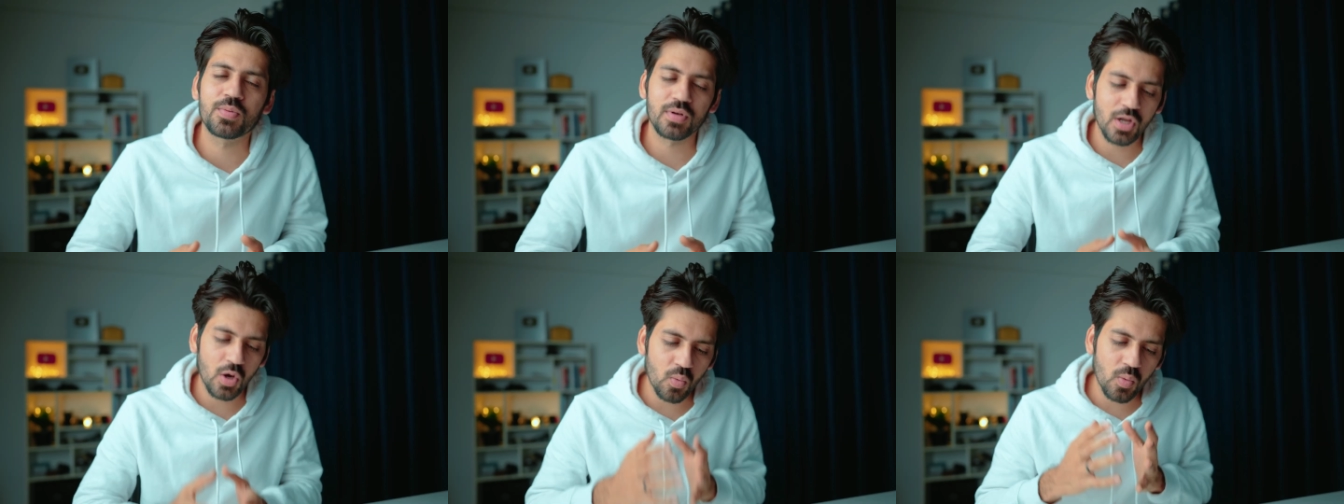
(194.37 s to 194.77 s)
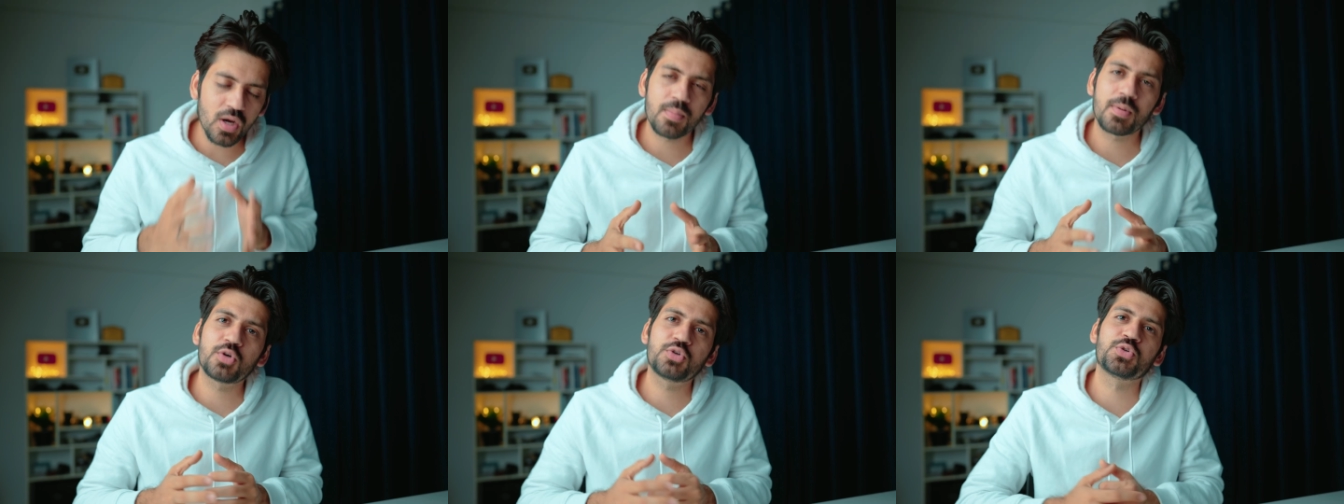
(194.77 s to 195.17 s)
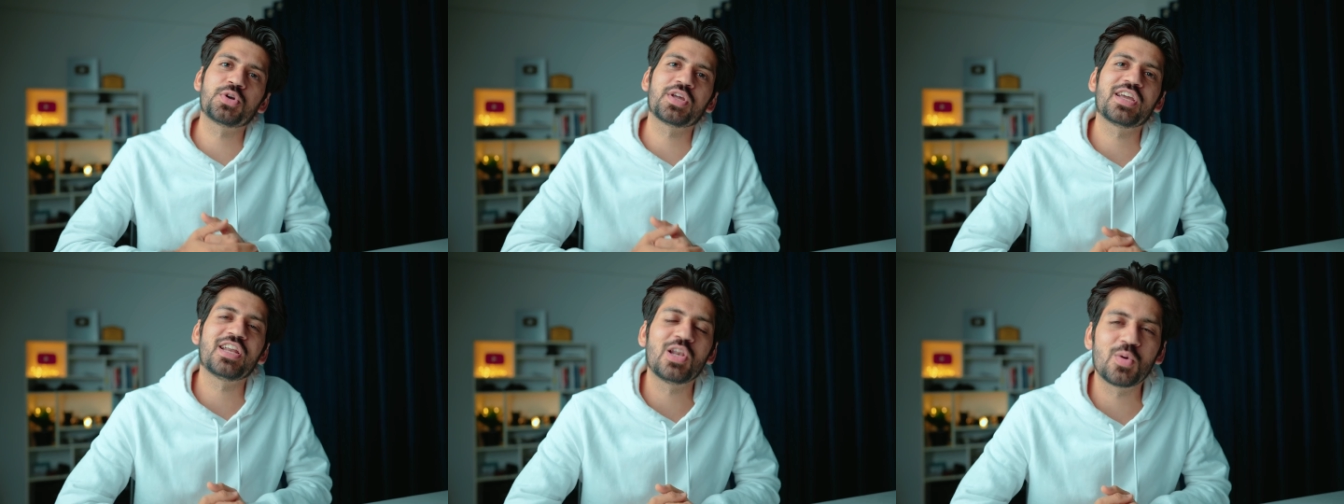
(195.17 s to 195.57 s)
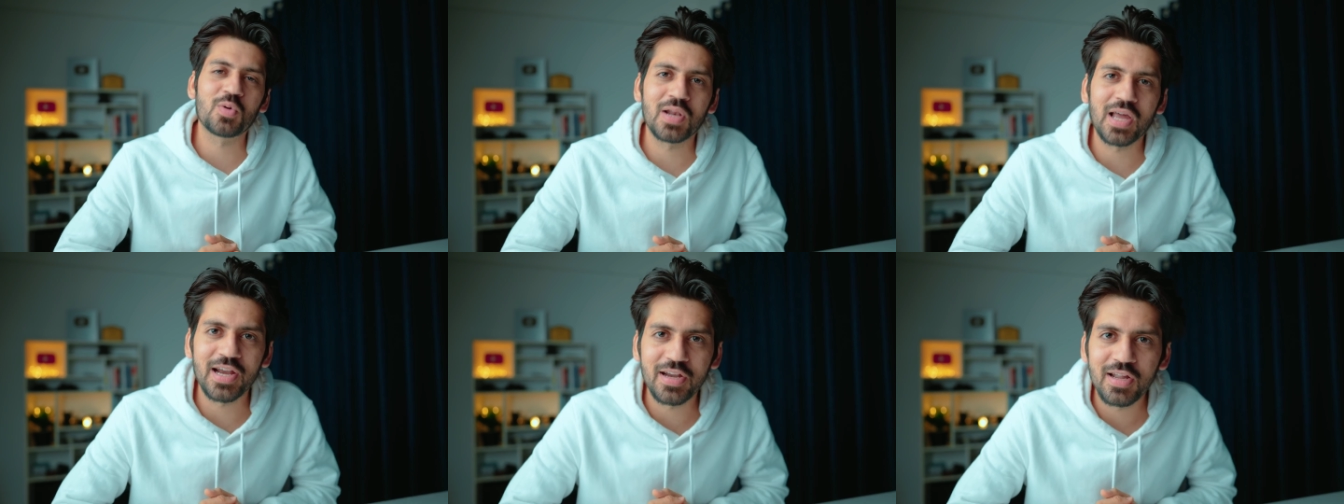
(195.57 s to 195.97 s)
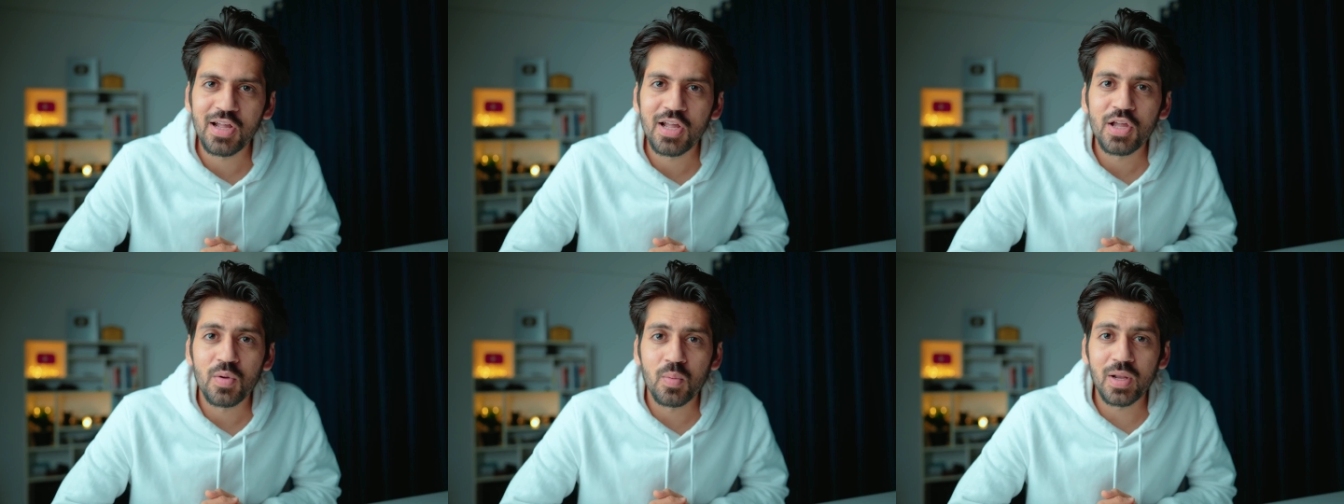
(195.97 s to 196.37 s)
Now what about shooting in low light?
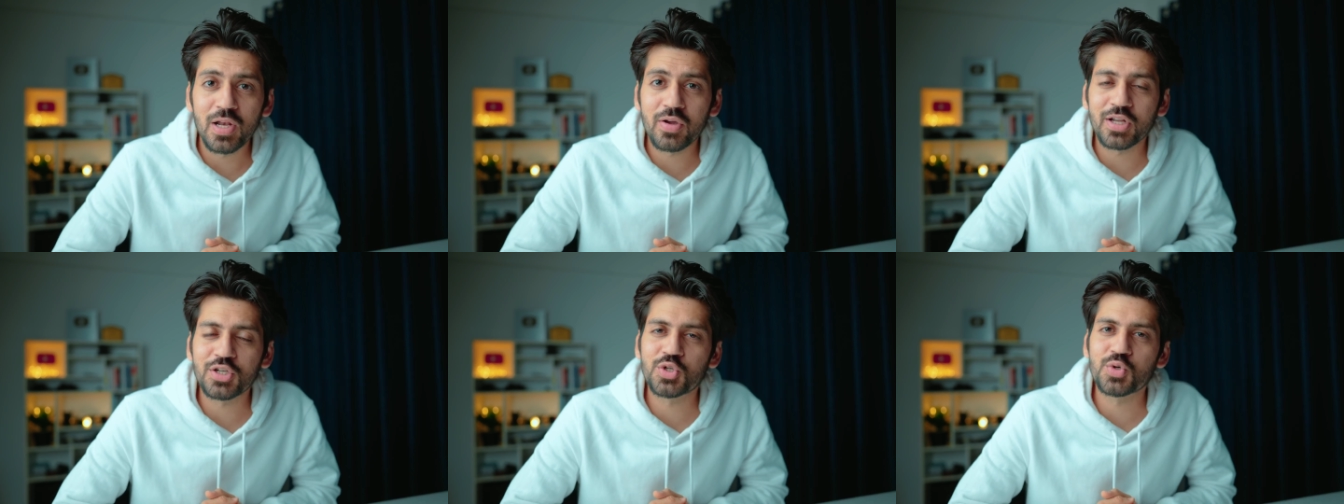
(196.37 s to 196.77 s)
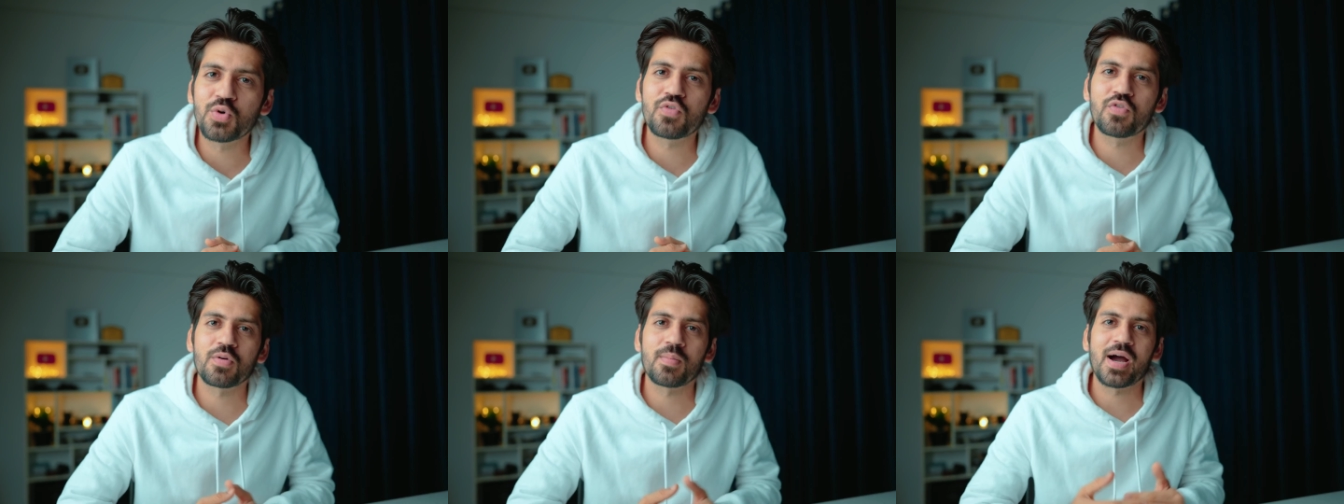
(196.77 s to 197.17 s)
Well, you can shoot from